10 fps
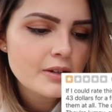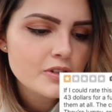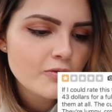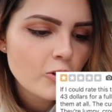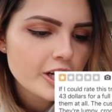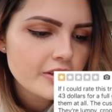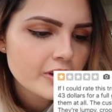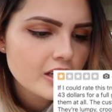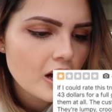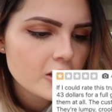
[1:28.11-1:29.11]
It was
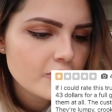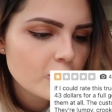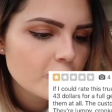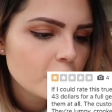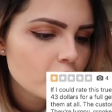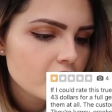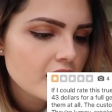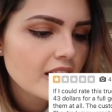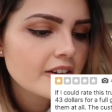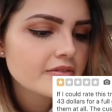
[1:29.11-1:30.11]
$43 for a full
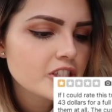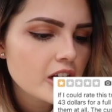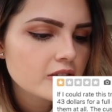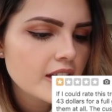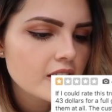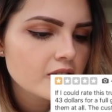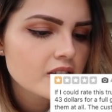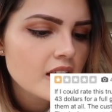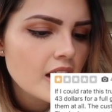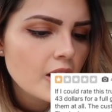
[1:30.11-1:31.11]
set of gel
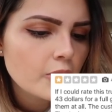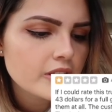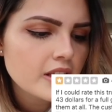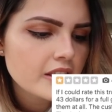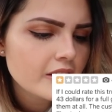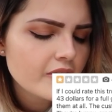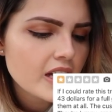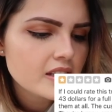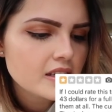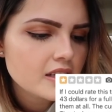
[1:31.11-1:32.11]
nails with nothing
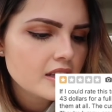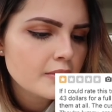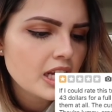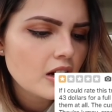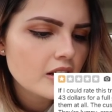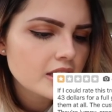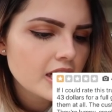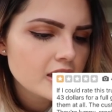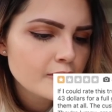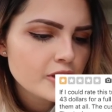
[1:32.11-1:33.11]
fancy to them at all. The
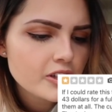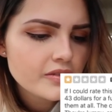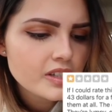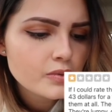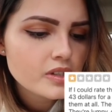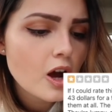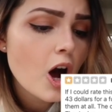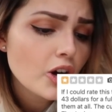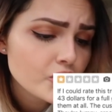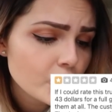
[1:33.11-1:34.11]
customer service was
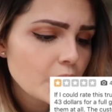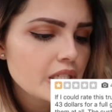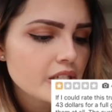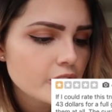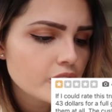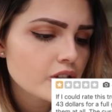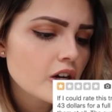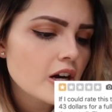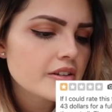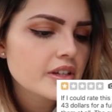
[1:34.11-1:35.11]
also a zero
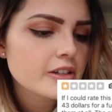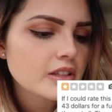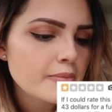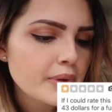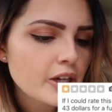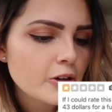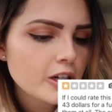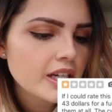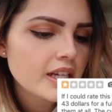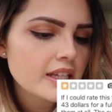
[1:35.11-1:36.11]
star. They're lumpy,
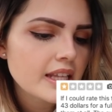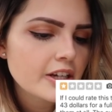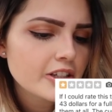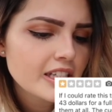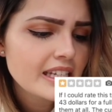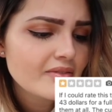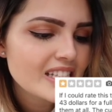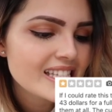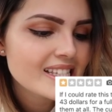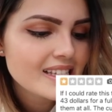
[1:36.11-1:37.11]
crooked, and they couldn't
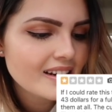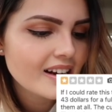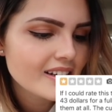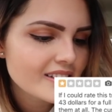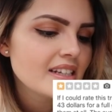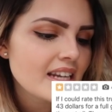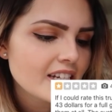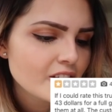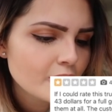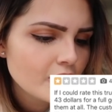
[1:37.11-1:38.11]
even sit us
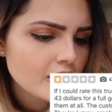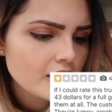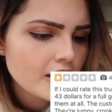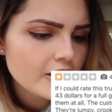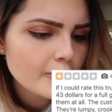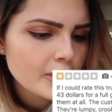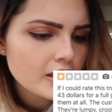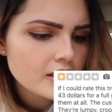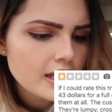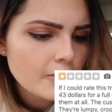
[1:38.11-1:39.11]
next to one another
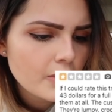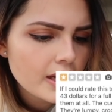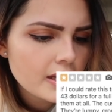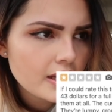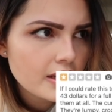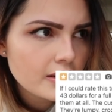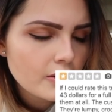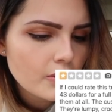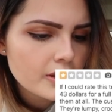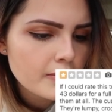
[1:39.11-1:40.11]
because I went
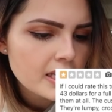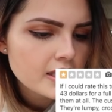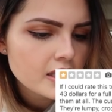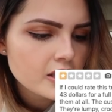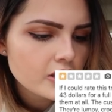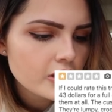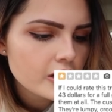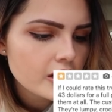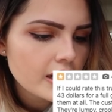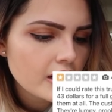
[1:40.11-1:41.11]
in with my
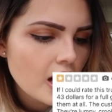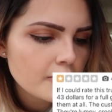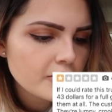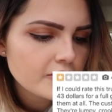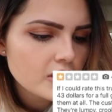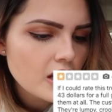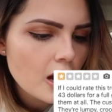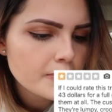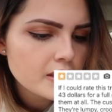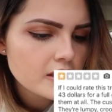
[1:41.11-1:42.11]
sister and got moved to the
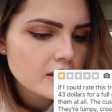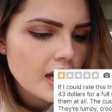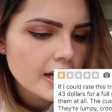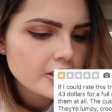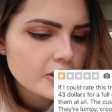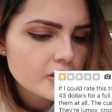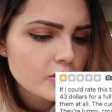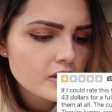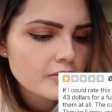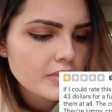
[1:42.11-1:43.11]
opposite side just
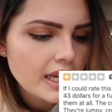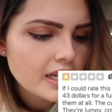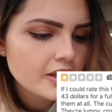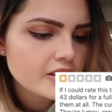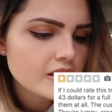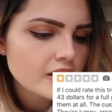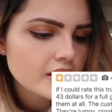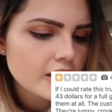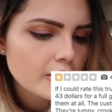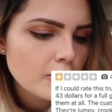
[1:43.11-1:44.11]
so some lady could
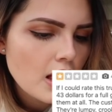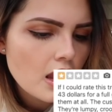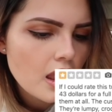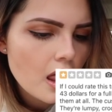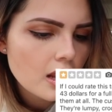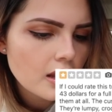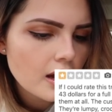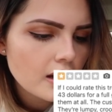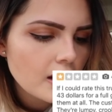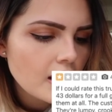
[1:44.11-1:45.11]
sit there, blah, blah,
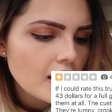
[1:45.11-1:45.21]
blah.